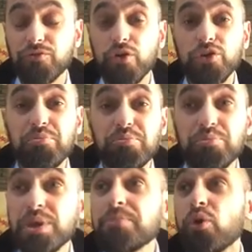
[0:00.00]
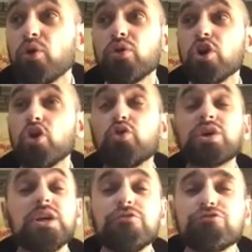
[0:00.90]
For the people who
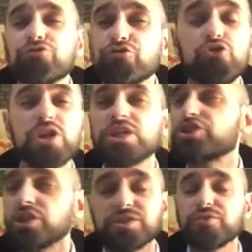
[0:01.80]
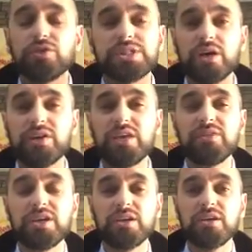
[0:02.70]
give freely just for the sake of
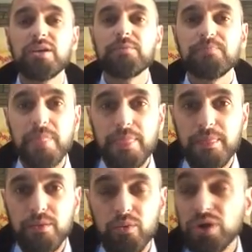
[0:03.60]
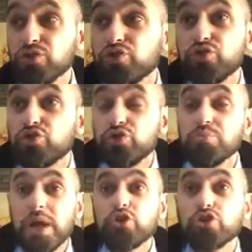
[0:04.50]
giving. Well,
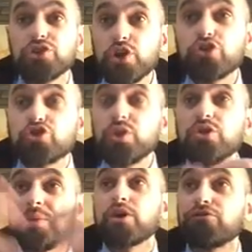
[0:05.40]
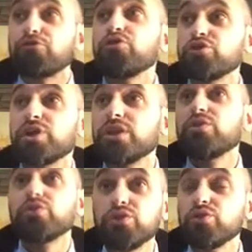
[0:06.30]
you're in a tree, you make a fruit,
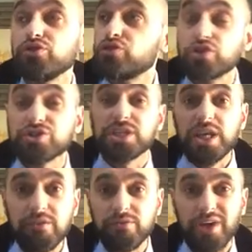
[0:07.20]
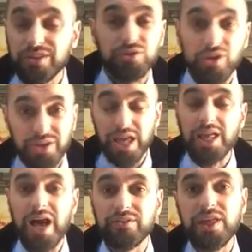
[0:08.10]
you just give and you don't
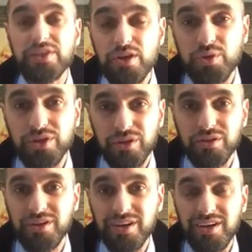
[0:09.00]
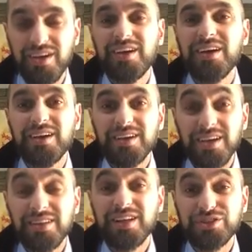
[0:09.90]
have anything in return.
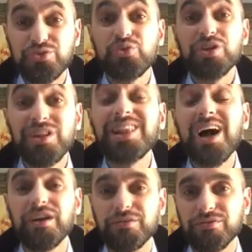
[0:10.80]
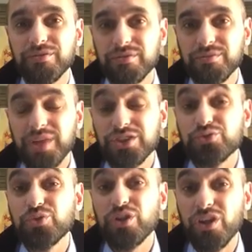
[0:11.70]
Yeah, that's real life.
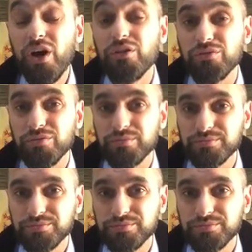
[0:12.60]
That's real love.